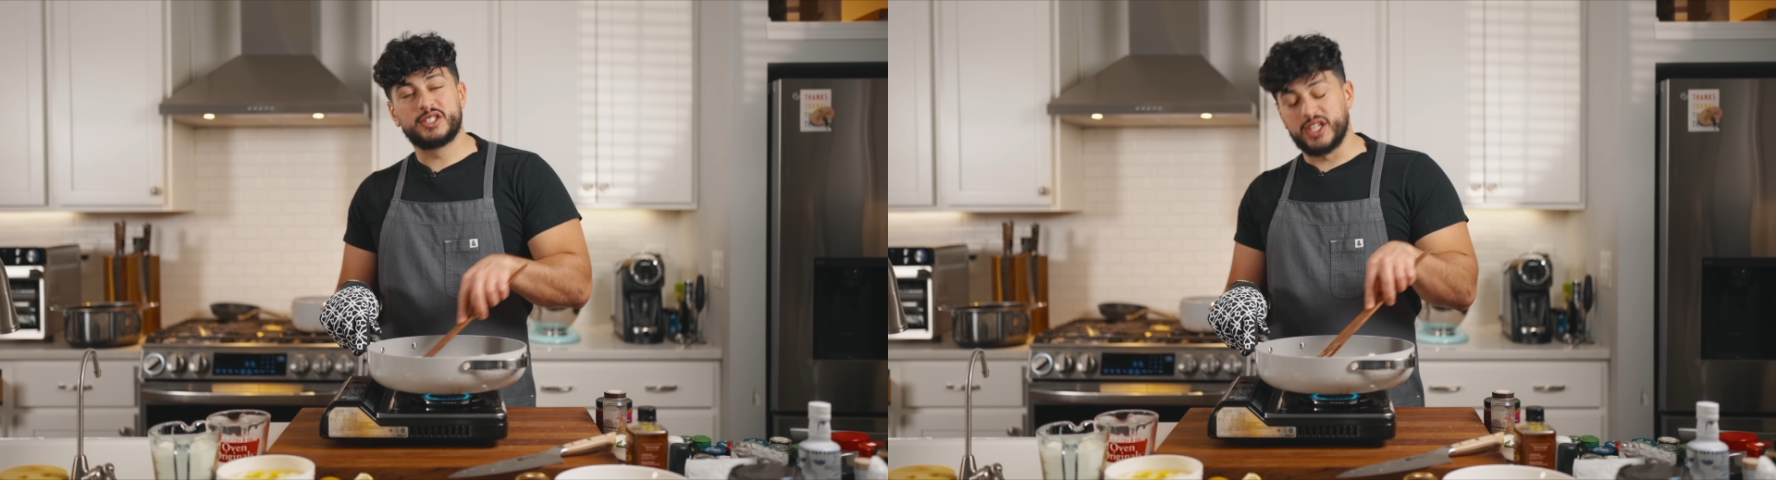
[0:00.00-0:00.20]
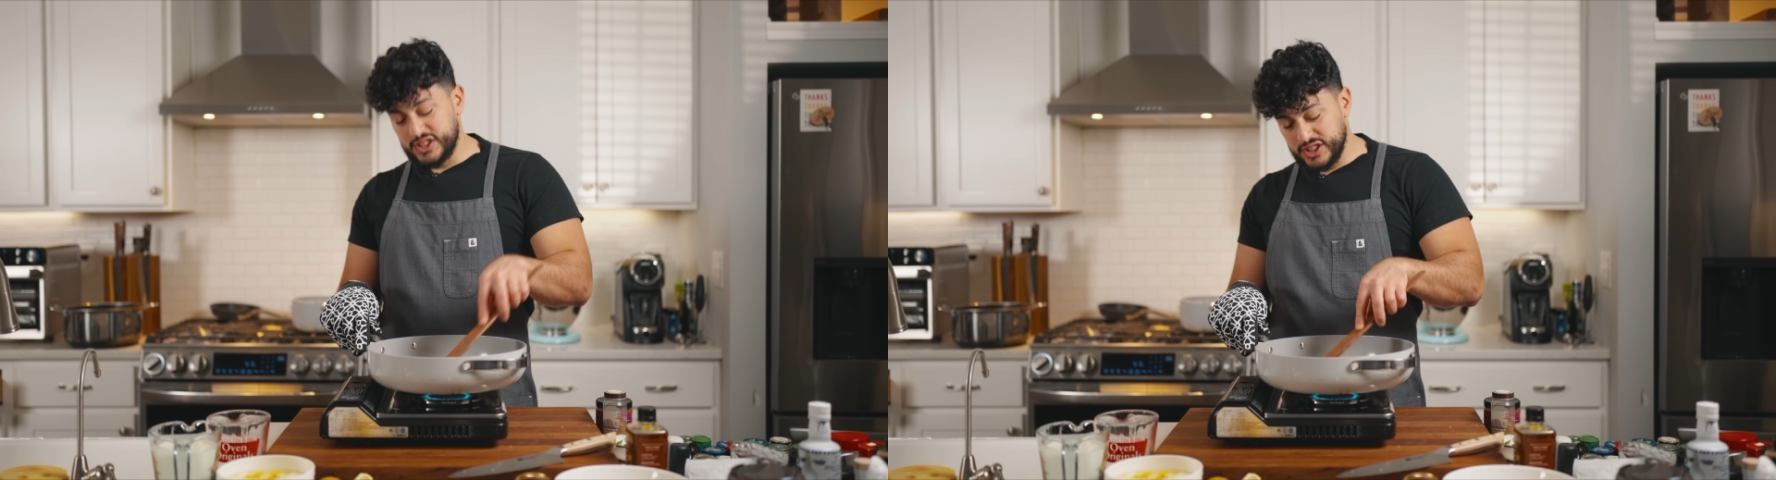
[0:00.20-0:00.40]

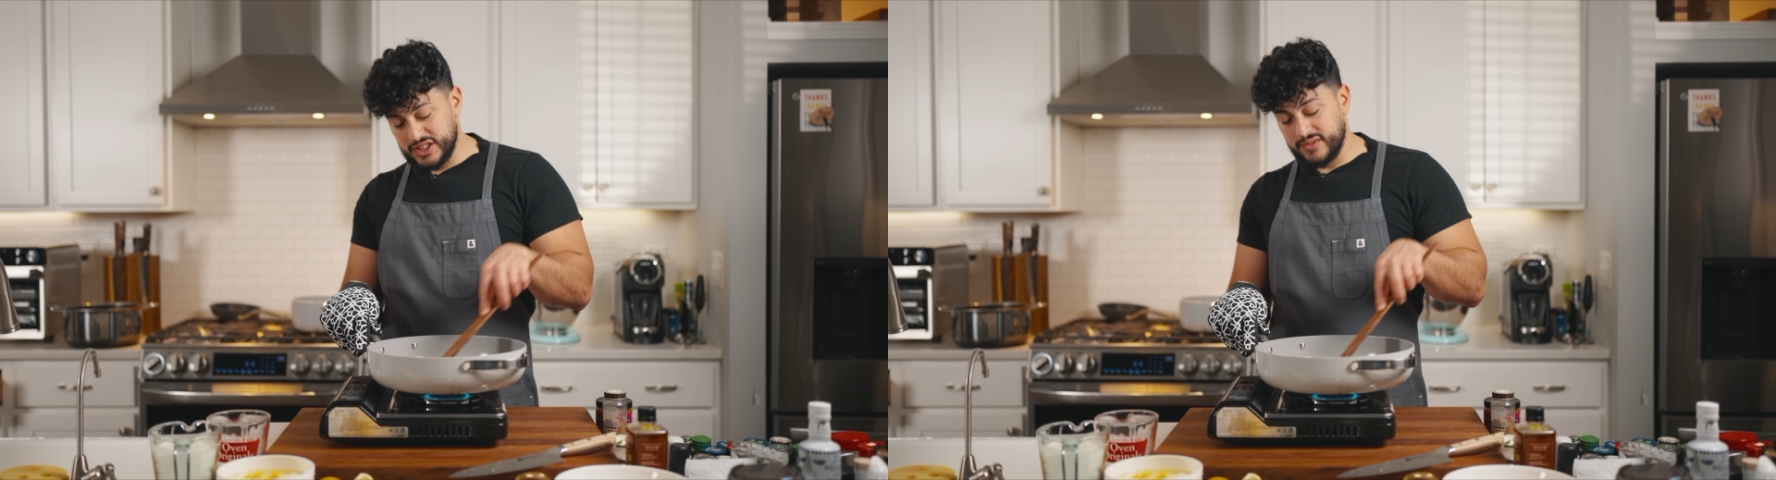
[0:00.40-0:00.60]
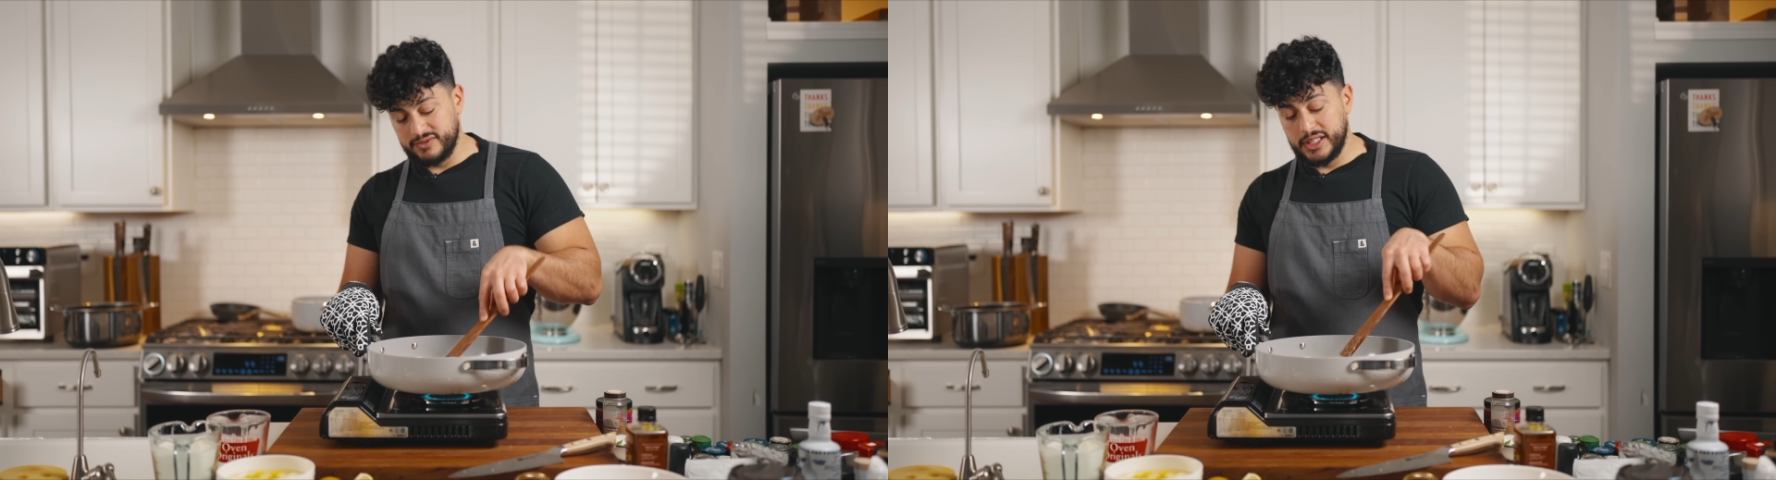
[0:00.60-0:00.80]
touches
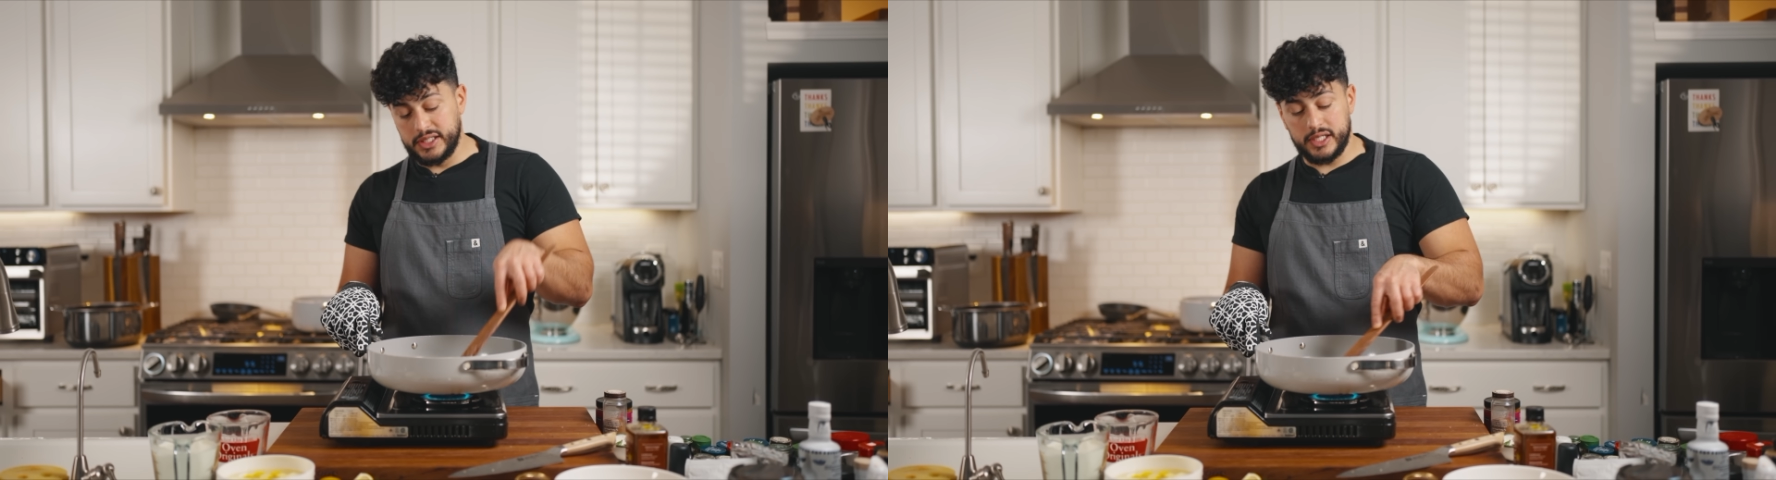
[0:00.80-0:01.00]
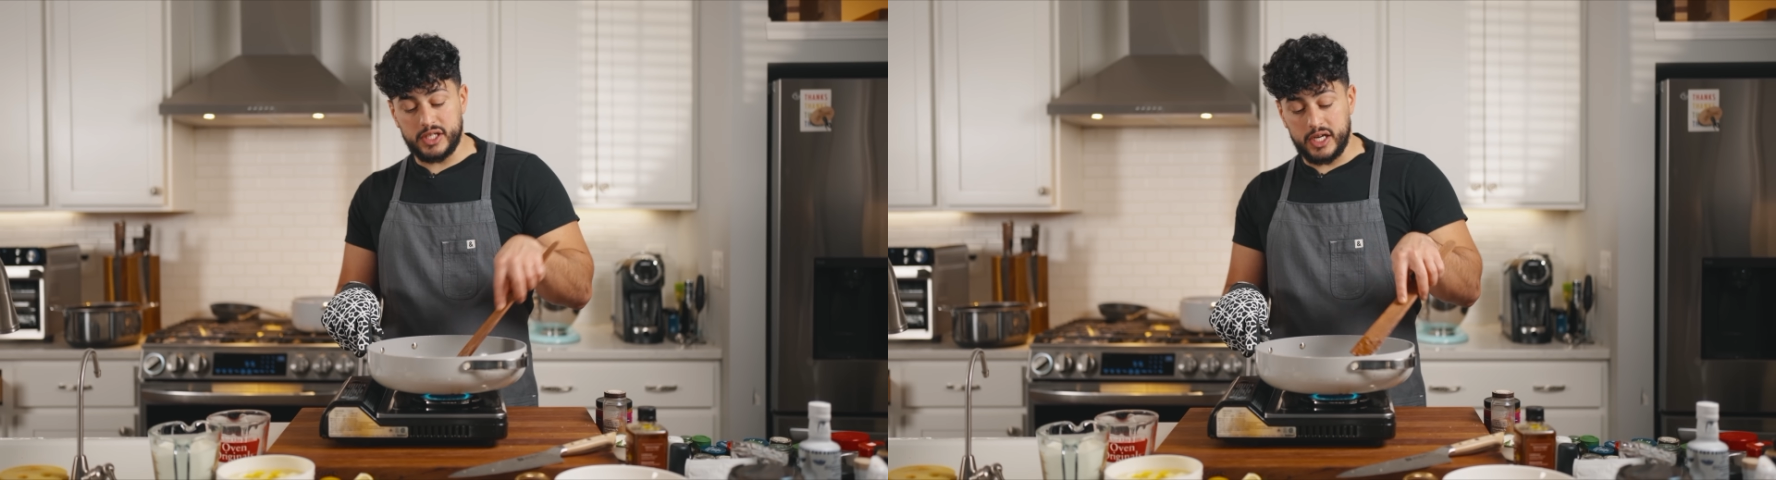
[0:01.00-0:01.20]
of
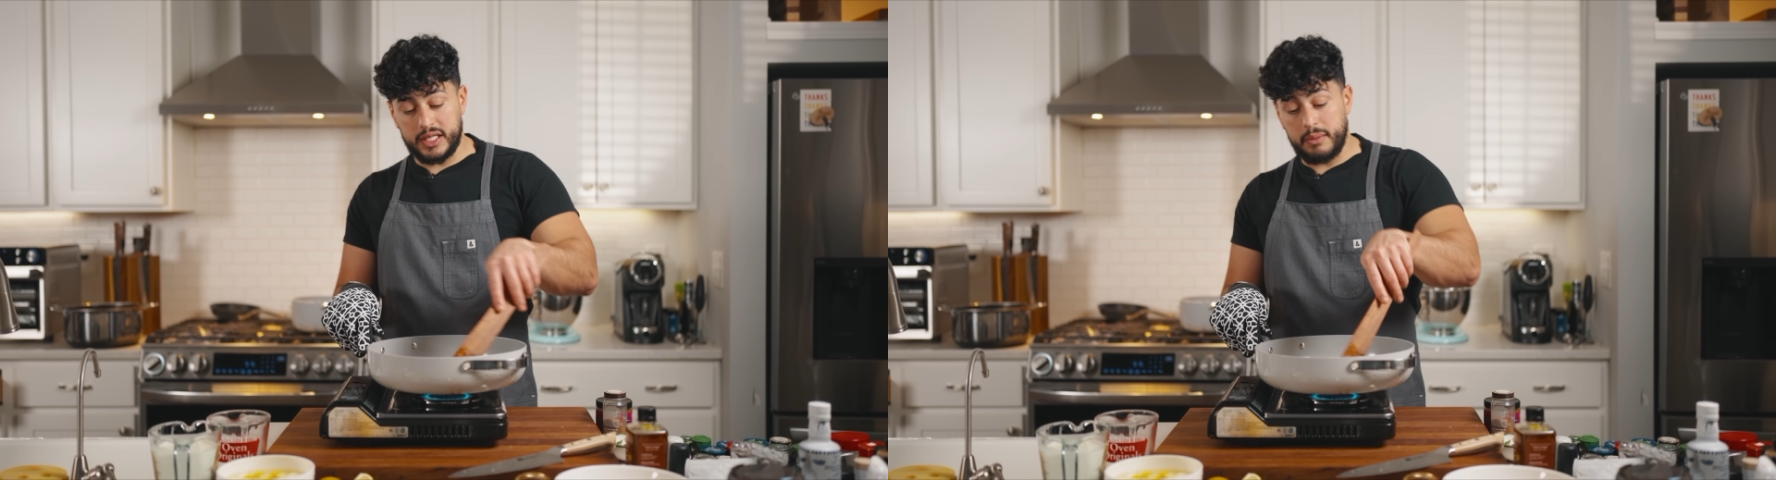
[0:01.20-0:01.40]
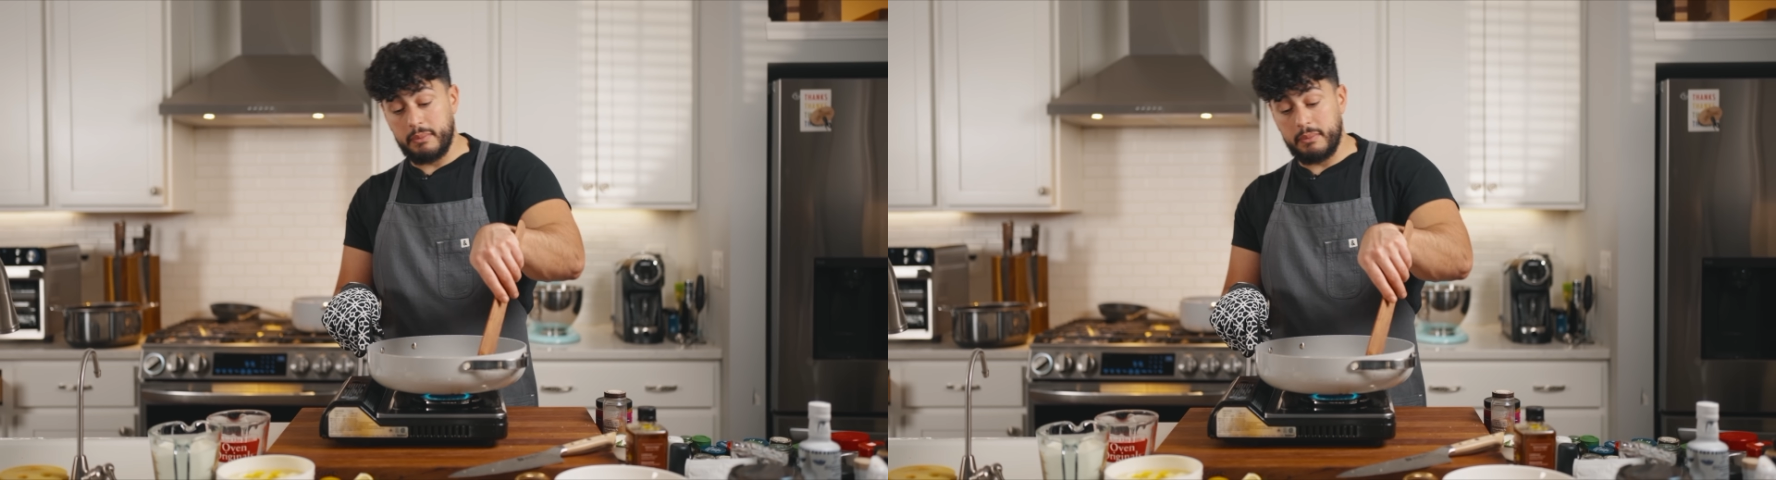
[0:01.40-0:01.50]
details are gonna